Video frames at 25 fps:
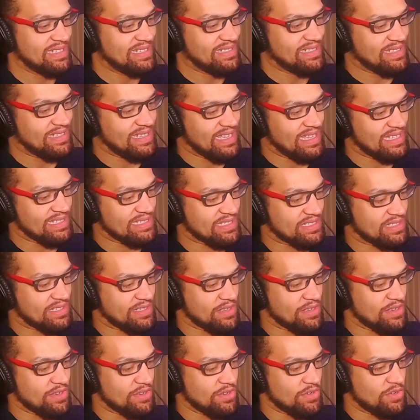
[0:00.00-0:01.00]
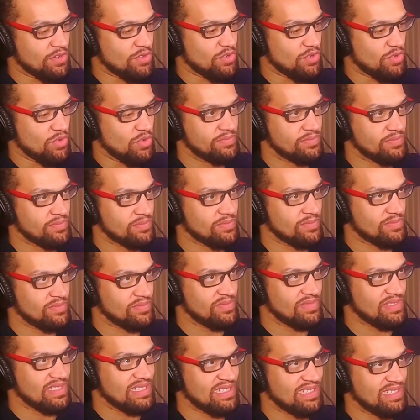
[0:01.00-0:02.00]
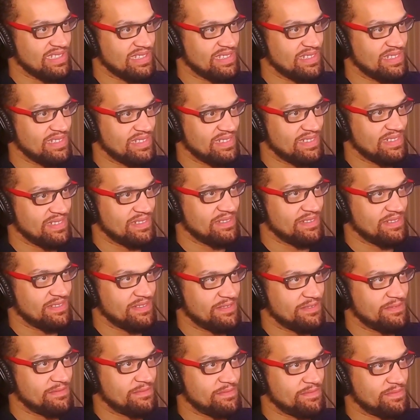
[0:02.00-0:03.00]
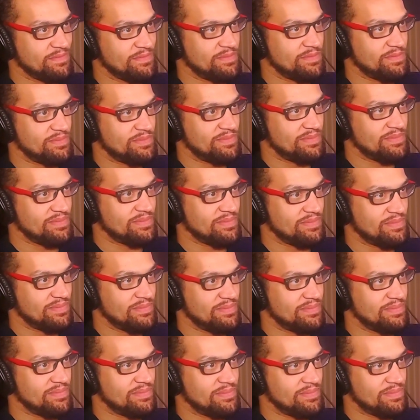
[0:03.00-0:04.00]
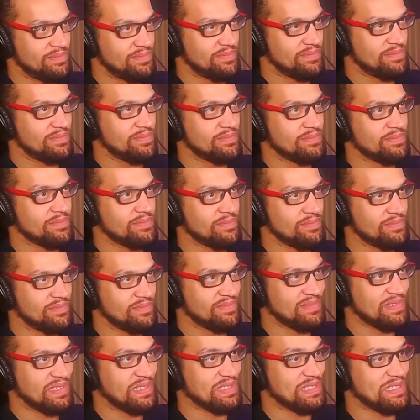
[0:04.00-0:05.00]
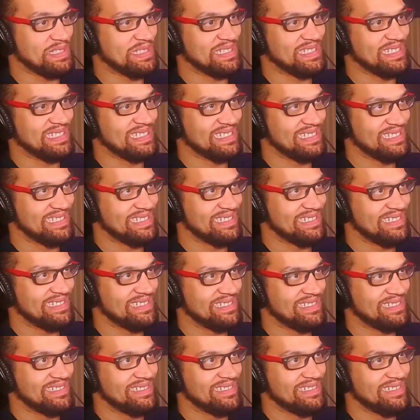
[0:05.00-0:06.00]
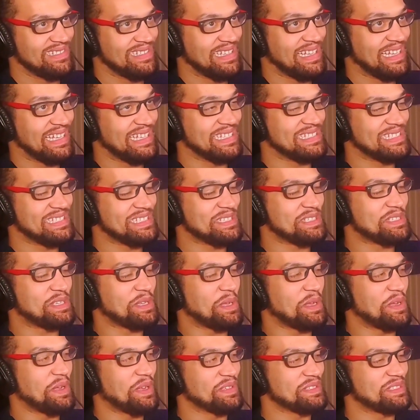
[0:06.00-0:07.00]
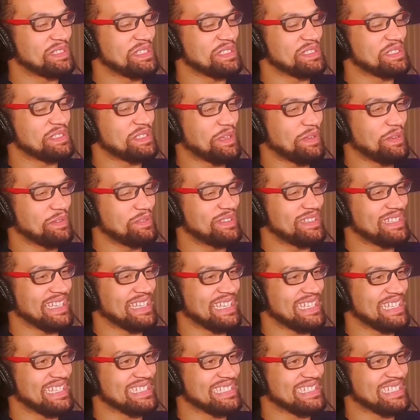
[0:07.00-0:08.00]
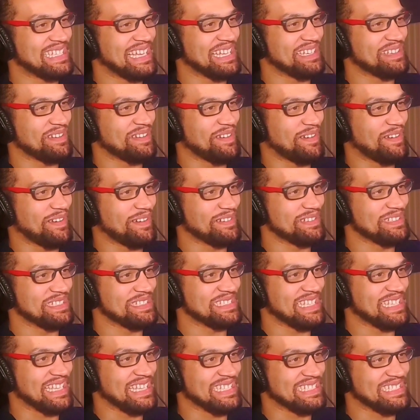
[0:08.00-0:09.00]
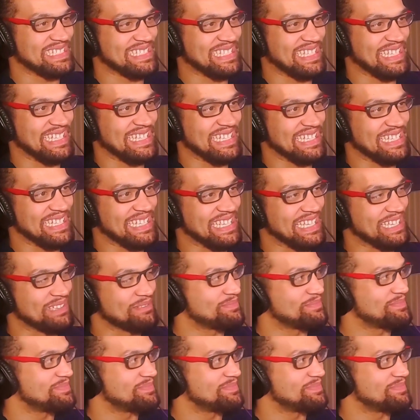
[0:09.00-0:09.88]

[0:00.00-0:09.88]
Let's go. She's so thick, it's kind of hard to say skinny dip. Joint ventures put the cribs in row. It's so, she's so thick, it's kind of hard to say skinny dip.